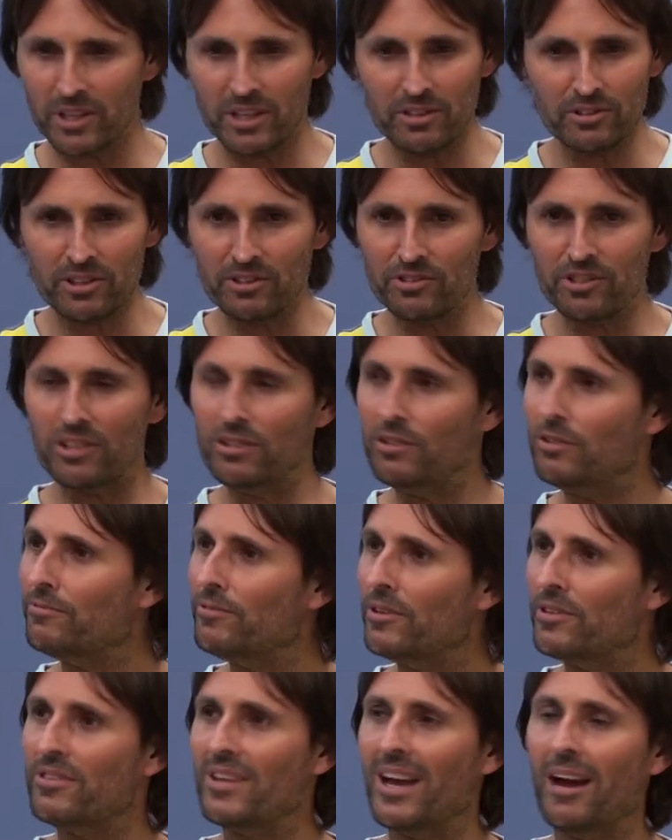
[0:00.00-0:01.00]
can continue
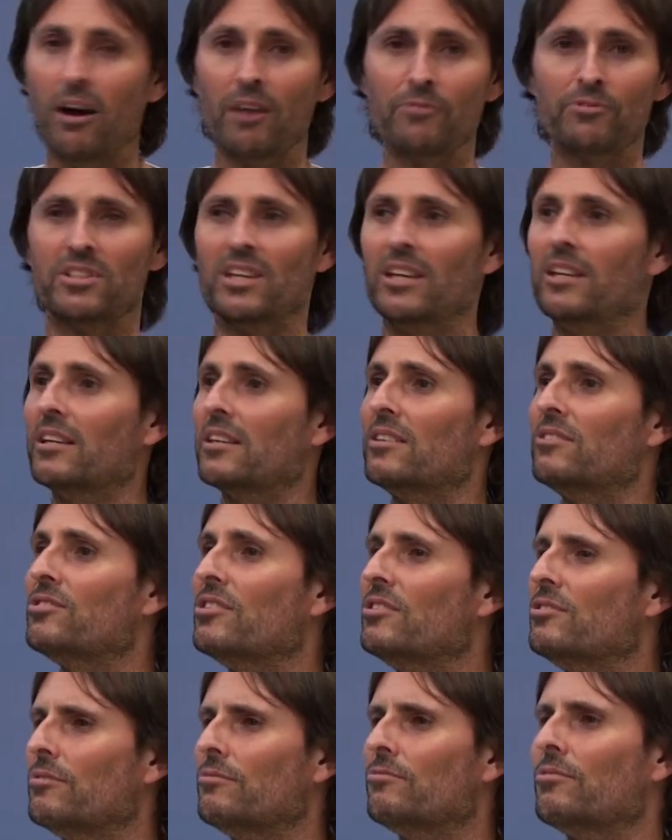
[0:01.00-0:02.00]
for, I've seen it
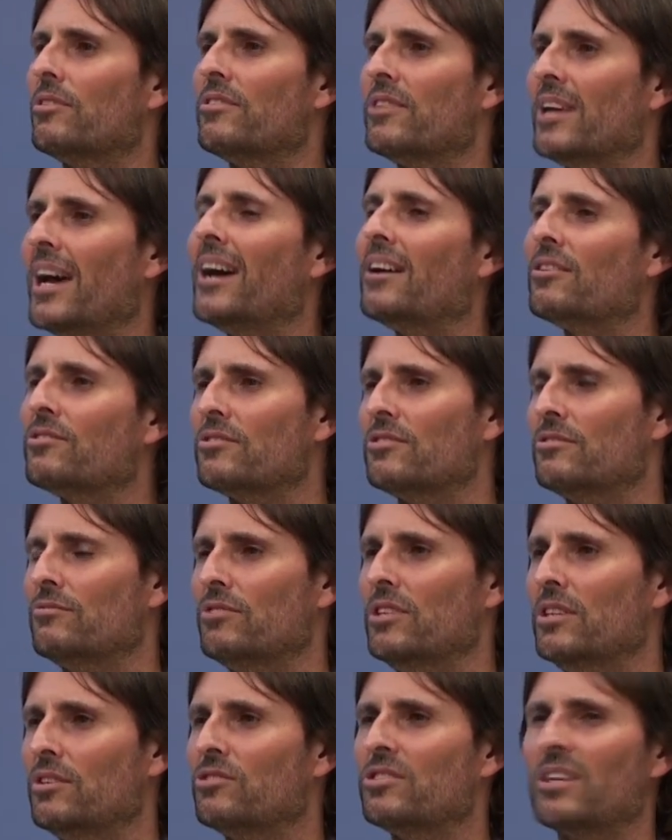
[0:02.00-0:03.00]
continue for thousands
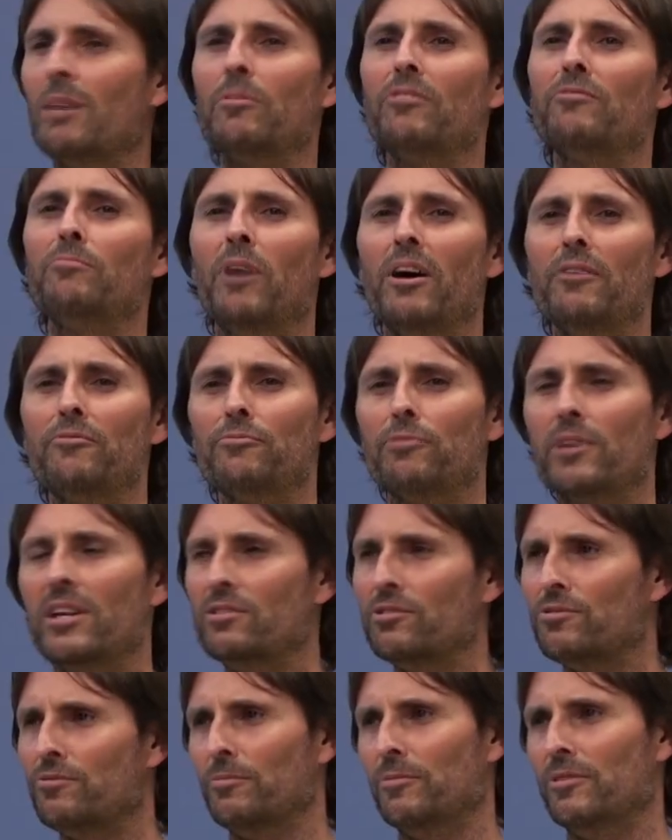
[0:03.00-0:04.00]
of years. Some of my
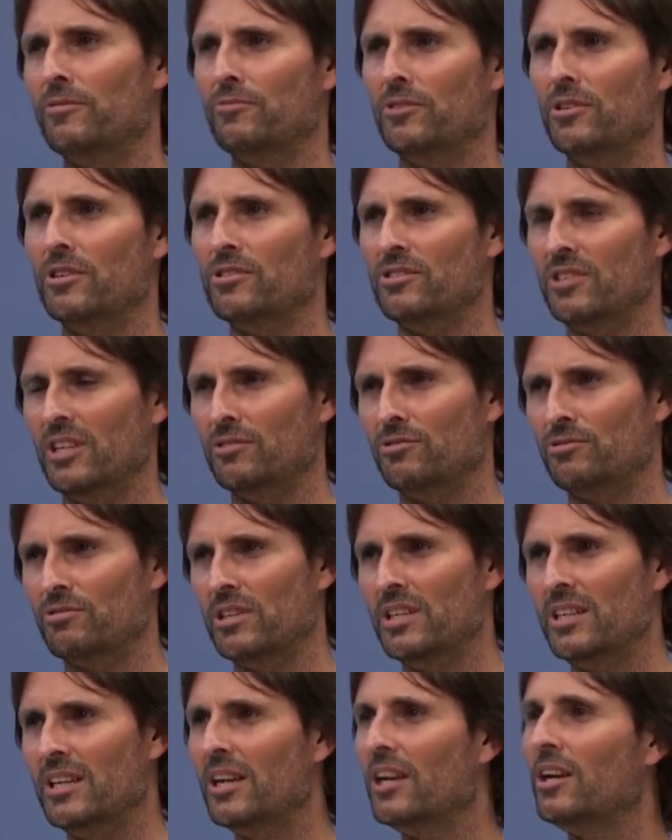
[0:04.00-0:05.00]
friends from the 1st
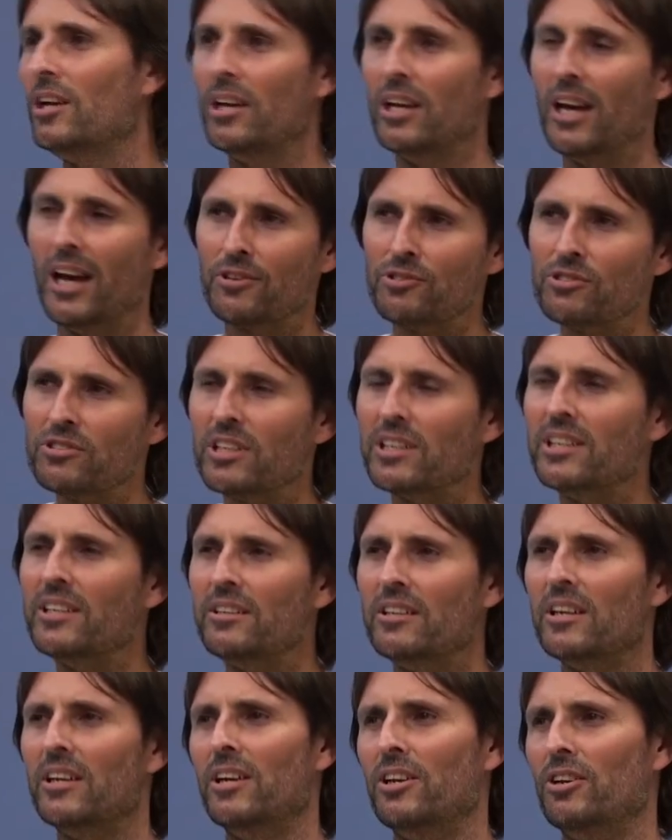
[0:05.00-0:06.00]
century are still
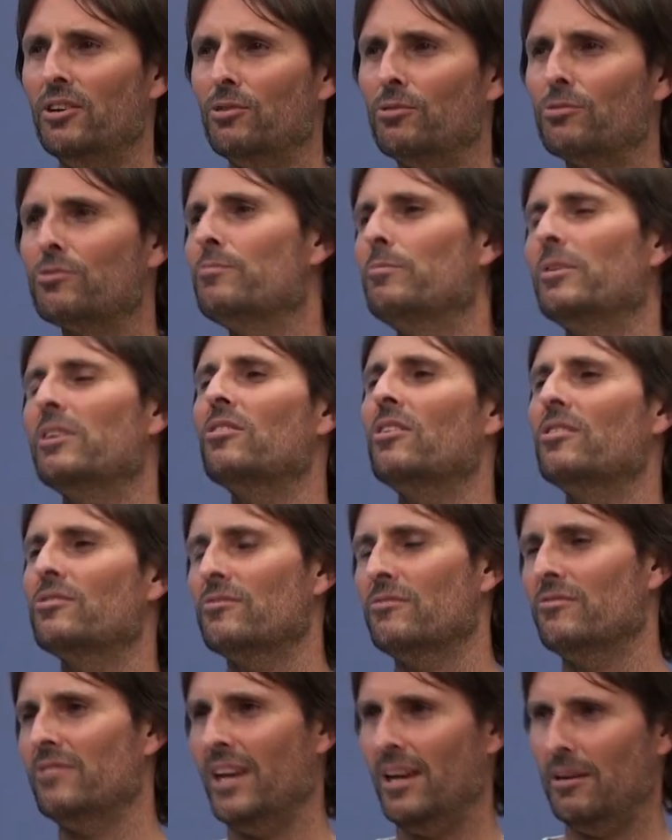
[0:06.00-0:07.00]
in the hells
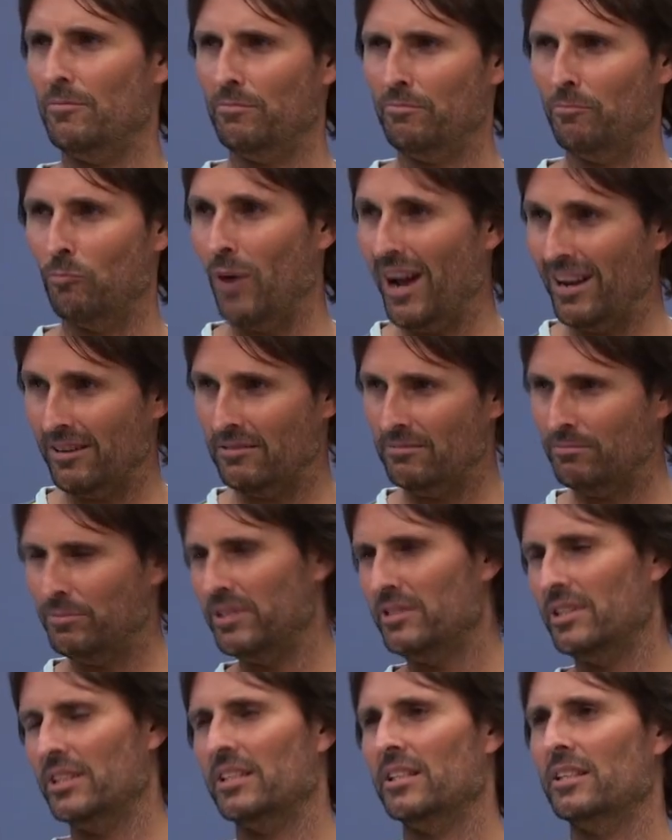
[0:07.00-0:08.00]
because of that one
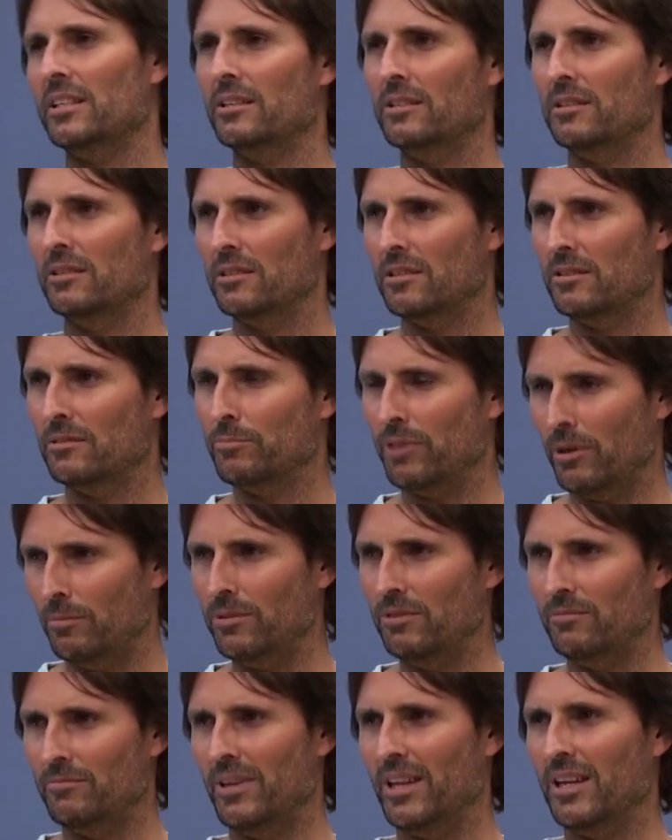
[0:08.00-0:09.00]
particular
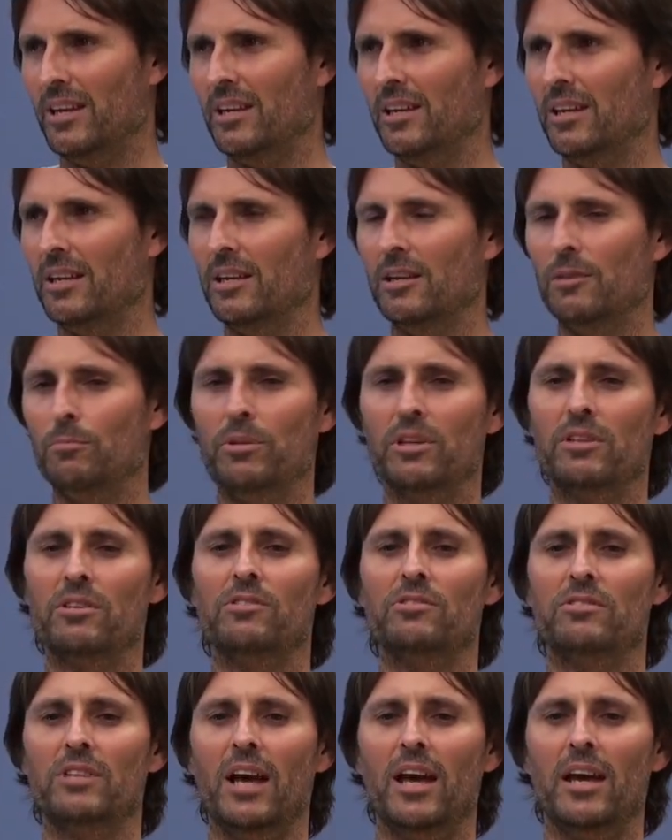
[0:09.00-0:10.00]
problem. Yeah.
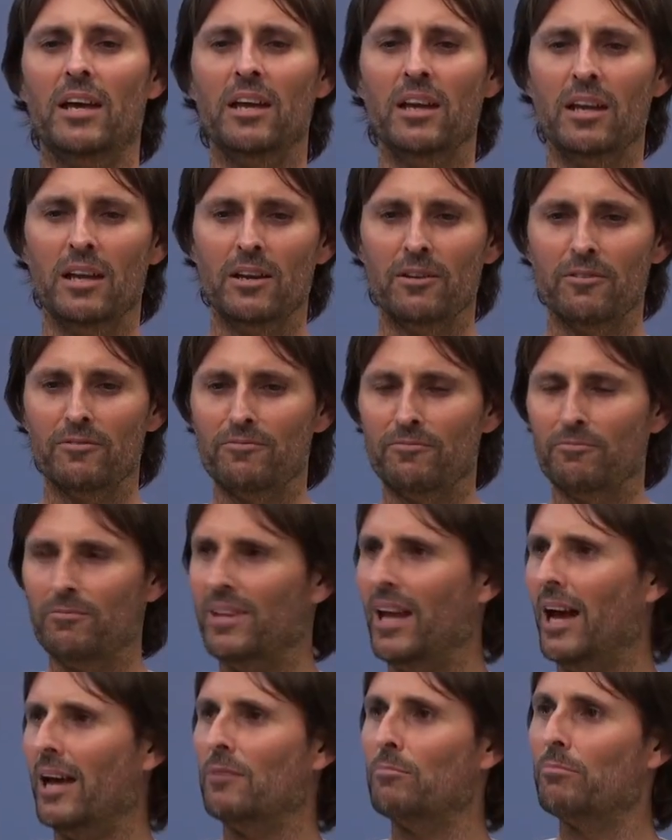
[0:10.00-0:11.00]
Because they
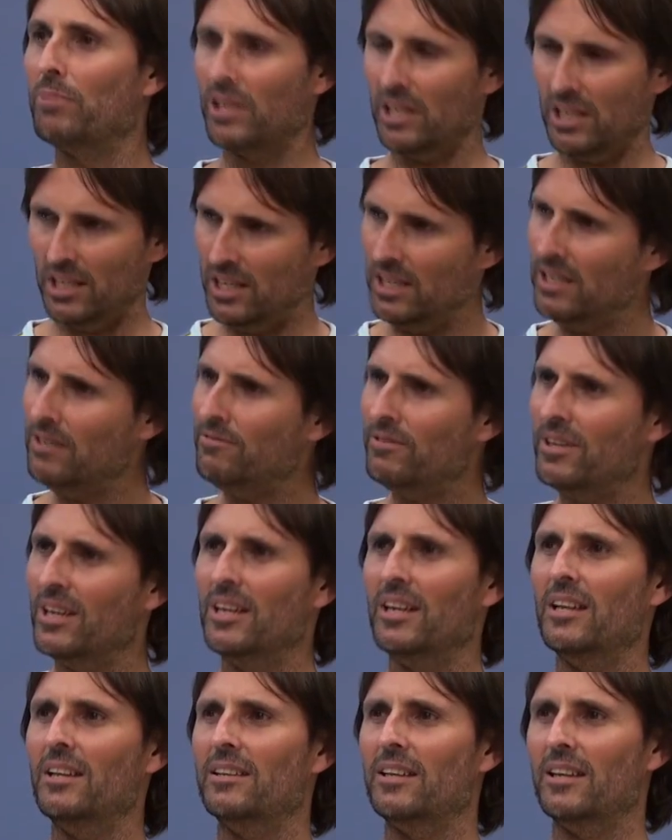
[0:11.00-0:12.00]
believe
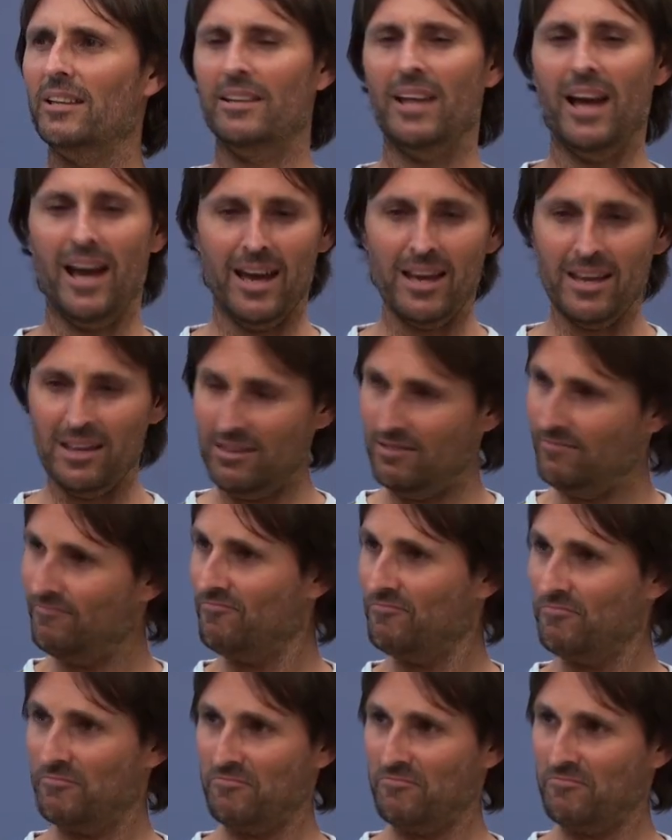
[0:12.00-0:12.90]
that they,